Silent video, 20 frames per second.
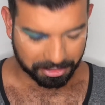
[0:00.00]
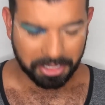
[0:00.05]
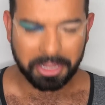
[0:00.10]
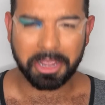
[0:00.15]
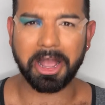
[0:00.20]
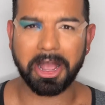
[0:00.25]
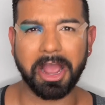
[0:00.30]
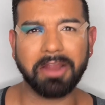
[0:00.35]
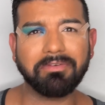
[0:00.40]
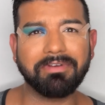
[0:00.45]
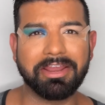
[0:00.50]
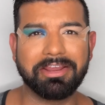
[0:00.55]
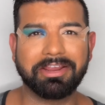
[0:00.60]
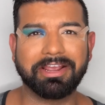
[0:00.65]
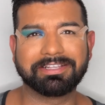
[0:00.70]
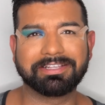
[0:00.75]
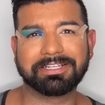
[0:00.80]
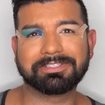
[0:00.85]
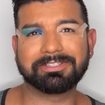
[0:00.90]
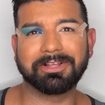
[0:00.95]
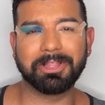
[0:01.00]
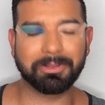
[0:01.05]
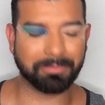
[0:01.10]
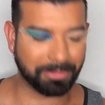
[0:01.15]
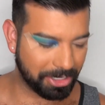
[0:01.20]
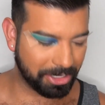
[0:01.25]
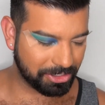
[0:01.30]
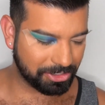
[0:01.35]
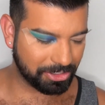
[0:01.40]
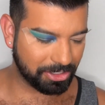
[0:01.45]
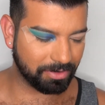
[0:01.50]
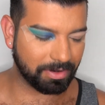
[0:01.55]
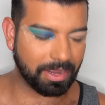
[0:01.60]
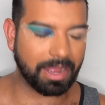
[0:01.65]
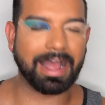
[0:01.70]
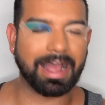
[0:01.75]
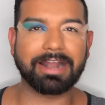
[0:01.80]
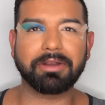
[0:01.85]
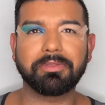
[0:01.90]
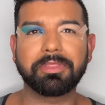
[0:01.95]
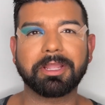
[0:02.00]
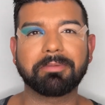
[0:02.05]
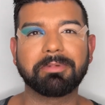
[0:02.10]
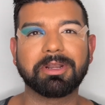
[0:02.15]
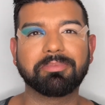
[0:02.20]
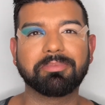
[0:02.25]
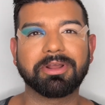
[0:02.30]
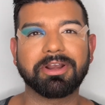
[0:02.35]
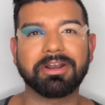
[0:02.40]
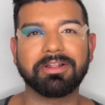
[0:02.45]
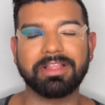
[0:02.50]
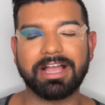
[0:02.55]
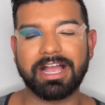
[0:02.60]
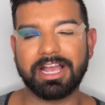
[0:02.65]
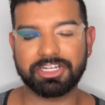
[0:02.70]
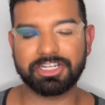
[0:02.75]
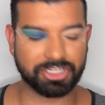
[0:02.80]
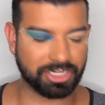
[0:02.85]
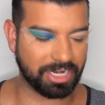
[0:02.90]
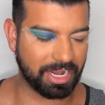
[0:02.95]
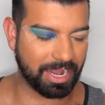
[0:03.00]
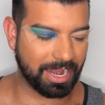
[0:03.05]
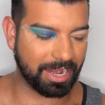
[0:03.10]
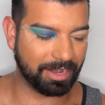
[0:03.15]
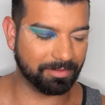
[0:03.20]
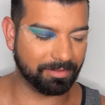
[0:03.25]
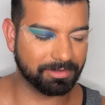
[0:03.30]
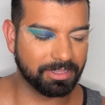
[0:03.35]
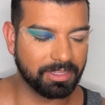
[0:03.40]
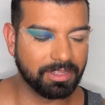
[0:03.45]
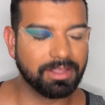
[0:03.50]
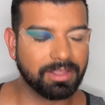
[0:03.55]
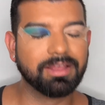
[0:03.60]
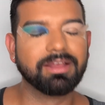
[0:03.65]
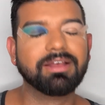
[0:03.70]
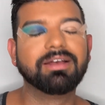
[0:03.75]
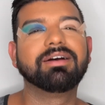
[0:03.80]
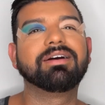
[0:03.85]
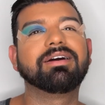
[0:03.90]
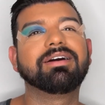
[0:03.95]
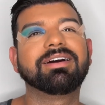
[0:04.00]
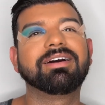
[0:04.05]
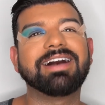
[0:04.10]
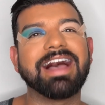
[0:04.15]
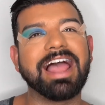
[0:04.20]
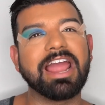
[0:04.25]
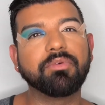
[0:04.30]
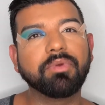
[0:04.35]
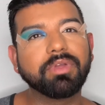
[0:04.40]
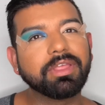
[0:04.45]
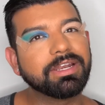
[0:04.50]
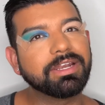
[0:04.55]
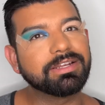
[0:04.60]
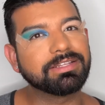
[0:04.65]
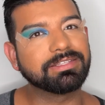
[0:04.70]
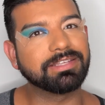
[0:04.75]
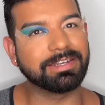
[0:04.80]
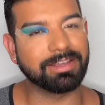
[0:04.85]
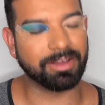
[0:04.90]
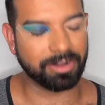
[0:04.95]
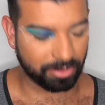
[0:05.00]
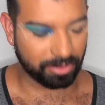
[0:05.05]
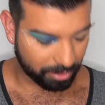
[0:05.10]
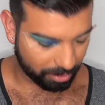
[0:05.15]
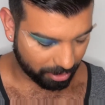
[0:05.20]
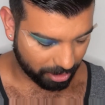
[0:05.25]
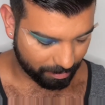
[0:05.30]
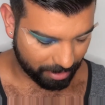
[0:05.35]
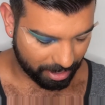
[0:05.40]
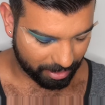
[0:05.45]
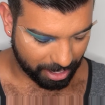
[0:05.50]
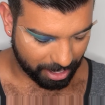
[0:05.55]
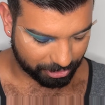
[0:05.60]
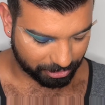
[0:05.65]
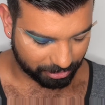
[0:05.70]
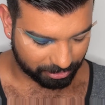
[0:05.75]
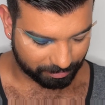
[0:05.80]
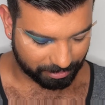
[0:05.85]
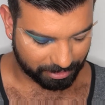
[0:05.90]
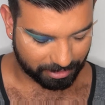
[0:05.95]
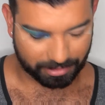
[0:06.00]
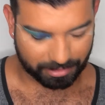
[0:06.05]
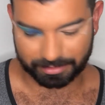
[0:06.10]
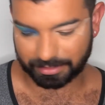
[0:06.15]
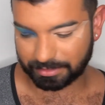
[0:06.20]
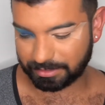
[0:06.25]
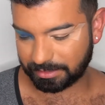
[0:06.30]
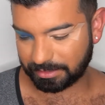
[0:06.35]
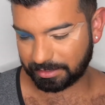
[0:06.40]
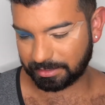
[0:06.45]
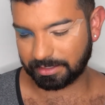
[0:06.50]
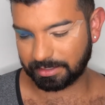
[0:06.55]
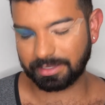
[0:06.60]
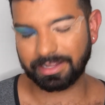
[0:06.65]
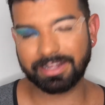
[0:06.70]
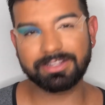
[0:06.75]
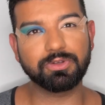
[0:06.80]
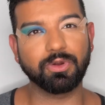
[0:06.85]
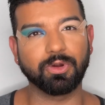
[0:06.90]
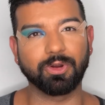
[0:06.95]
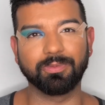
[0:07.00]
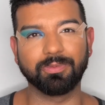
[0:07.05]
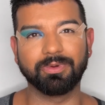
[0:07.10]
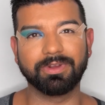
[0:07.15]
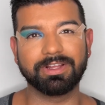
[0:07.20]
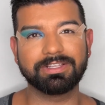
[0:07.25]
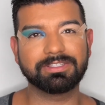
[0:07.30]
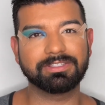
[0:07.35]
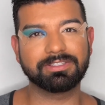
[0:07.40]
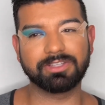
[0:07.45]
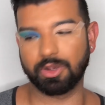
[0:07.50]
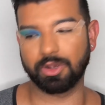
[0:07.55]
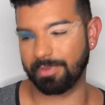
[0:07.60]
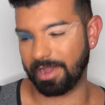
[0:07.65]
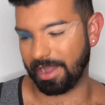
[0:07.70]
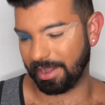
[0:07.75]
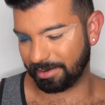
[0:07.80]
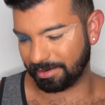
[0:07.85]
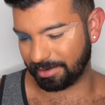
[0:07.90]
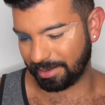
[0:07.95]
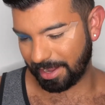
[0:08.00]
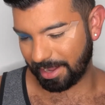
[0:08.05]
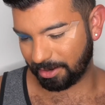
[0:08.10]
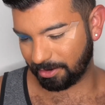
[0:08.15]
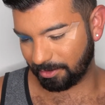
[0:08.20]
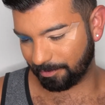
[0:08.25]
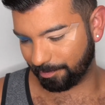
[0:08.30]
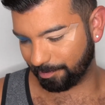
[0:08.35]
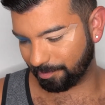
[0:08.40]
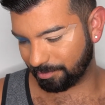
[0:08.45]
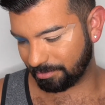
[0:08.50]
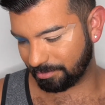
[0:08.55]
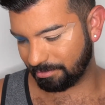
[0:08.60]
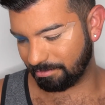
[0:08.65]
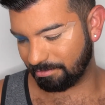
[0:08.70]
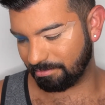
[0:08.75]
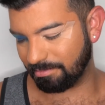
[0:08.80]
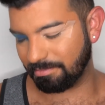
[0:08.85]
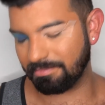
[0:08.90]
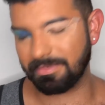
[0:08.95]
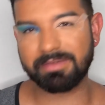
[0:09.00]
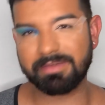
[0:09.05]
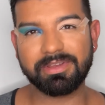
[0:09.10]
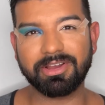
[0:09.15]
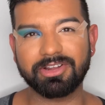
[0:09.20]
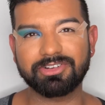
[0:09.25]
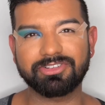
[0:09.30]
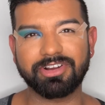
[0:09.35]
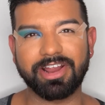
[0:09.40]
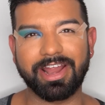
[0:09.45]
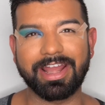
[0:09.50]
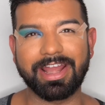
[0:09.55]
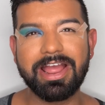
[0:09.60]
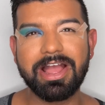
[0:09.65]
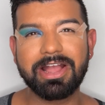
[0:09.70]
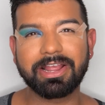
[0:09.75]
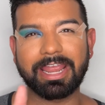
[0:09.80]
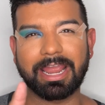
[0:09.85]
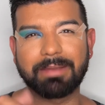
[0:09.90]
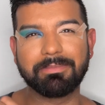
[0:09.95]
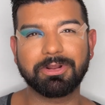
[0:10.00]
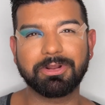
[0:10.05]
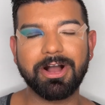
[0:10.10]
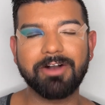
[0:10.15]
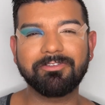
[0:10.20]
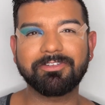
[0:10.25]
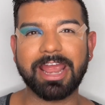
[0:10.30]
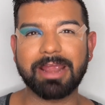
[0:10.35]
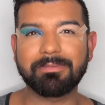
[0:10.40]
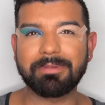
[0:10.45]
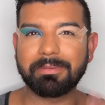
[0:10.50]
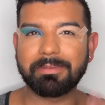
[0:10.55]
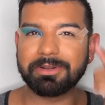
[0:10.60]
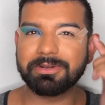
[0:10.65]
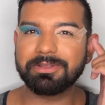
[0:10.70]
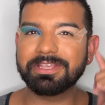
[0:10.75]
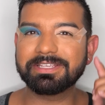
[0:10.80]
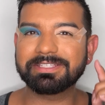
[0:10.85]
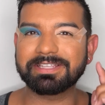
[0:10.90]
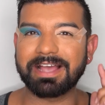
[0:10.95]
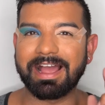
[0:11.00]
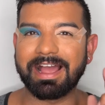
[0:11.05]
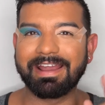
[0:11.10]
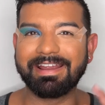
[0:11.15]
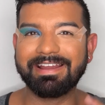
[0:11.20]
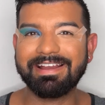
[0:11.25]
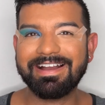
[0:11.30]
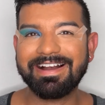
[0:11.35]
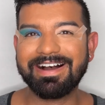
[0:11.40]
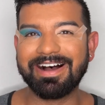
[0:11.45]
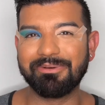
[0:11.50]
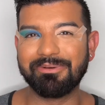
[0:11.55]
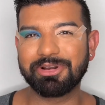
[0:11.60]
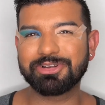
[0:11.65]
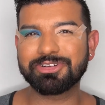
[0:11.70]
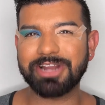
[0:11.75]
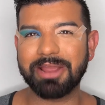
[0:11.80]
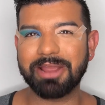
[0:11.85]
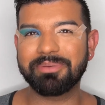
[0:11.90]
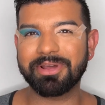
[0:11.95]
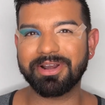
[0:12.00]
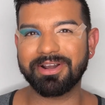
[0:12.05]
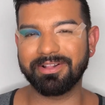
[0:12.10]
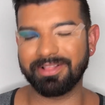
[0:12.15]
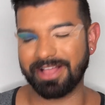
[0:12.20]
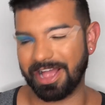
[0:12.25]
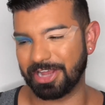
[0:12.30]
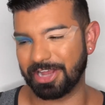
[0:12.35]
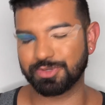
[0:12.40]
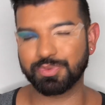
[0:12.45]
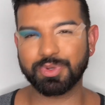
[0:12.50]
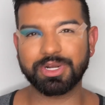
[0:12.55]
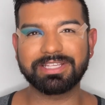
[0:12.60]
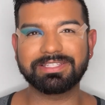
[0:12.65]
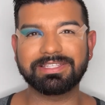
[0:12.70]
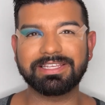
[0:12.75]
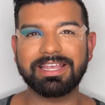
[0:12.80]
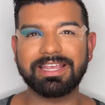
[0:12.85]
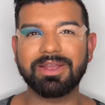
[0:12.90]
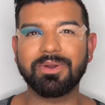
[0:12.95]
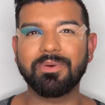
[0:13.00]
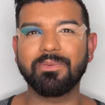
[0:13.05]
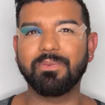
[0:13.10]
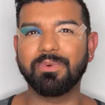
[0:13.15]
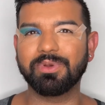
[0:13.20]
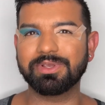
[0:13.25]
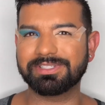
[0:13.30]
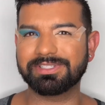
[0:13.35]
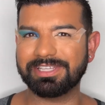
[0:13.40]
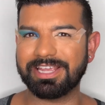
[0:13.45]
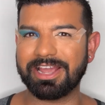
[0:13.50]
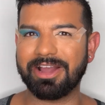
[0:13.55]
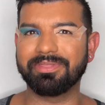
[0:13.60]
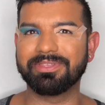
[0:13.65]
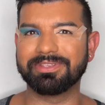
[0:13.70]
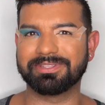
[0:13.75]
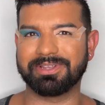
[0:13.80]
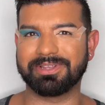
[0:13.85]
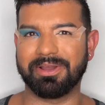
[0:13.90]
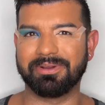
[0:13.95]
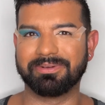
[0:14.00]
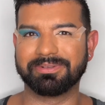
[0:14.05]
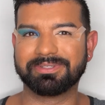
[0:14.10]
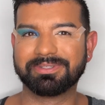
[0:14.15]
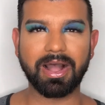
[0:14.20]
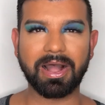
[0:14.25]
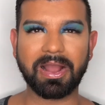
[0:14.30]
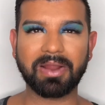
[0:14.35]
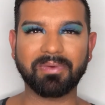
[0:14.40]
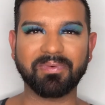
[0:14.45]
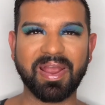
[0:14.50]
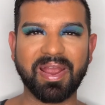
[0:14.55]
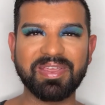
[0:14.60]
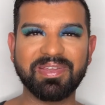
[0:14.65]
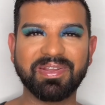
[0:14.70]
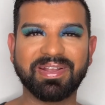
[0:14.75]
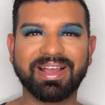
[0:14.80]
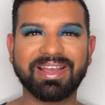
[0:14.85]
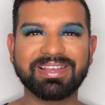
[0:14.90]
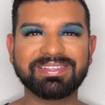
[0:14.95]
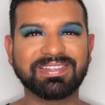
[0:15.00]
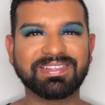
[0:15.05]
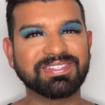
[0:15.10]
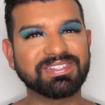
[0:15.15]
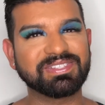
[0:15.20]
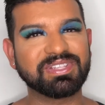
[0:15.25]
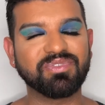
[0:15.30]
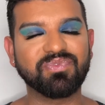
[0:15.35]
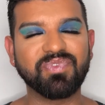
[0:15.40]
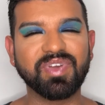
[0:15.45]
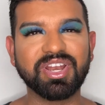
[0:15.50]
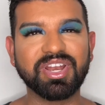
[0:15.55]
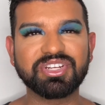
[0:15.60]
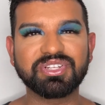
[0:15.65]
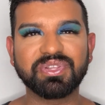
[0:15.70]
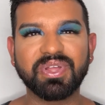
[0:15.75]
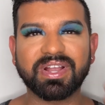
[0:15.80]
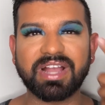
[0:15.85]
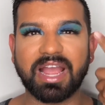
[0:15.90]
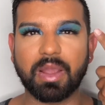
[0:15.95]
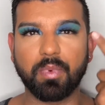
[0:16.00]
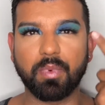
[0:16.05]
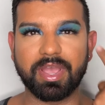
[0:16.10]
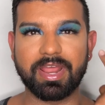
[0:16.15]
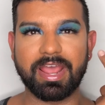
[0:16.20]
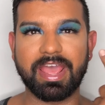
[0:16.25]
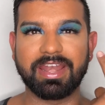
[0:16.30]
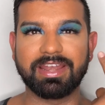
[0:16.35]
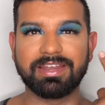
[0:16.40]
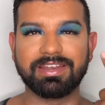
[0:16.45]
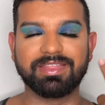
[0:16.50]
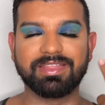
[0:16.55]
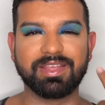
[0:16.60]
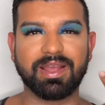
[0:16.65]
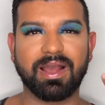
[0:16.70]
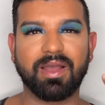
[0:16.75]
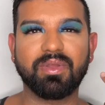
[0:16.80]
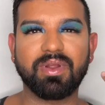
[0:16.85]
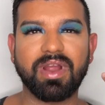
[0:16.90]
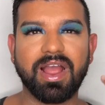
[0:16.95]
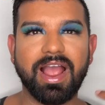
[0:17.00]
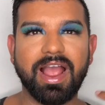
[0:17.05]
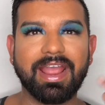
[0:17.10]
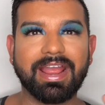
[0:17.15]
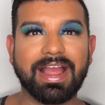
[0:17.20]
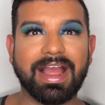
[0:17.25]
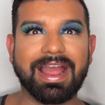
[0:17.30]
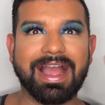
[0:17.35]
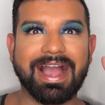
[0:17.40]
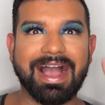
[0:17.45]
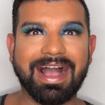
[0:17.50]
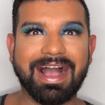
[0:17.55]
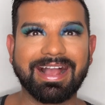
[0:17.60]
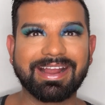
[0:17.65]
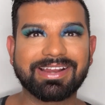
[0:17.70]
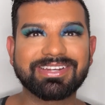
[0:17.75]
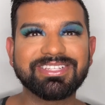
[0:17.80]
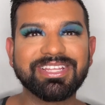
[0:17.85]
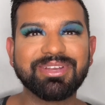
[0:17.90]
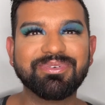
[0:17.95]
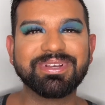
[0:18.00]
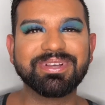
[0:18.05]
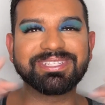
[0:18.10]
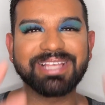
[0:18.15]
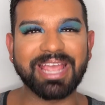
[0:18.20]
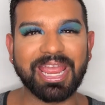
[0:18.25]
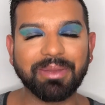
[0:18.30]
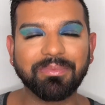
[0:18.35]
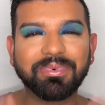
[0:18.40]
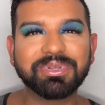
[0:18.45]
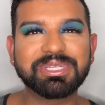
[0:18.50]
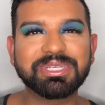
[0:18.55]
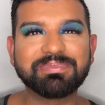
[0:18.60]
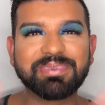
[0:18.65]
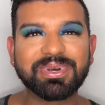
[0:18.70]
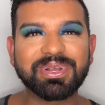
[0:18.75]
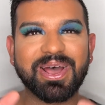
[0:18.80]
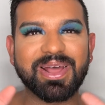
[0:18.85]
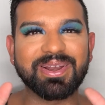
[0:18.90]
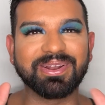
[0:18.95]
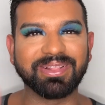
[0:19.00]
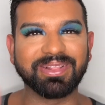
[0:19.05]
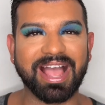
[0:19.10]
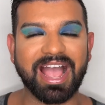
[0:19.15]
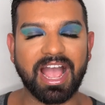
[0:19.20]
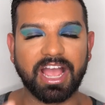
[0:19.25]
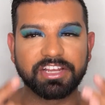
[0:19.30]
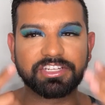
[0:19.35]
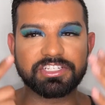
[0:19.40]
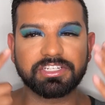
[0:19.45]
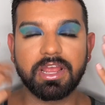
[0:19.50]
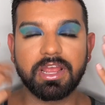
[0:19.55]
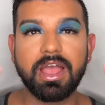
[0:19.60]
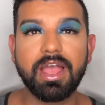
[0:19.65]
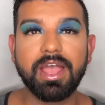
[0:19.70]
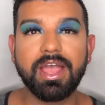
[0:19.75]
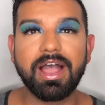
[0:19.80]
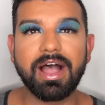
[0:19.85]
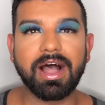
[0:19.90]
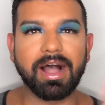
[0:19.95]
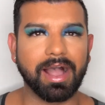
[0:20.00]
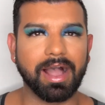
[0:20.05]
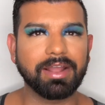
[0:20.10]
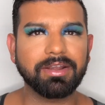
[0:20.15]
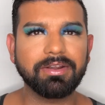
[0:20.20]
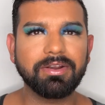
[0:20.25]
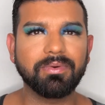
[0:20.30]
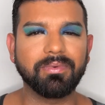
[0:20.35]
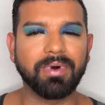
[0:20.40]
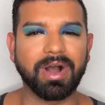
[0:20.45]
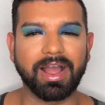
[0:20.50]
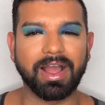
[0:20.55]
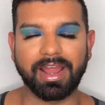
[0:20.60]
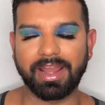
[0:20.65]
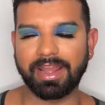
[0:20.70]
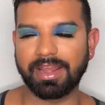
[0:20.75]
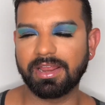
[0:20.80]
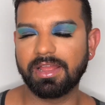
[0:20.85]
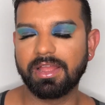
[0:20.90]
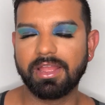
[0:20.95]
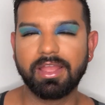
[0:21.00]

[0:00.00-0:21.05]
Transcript: Alright, you guys, that's all I'm going to do. I don't think I'm going to put on a lash. I really need to sit down and work on my lashes, because it's horrible. It's so bad. Maybe I'll try. Okay, I'm gonna go off camera. I'm gonna do eye. I'm gonna try and put on a lash. We'll see how this goes. All right, you guys, this is the finished look. I went ahead and did the other eye. I actually was able to put on a lash. I don't know why.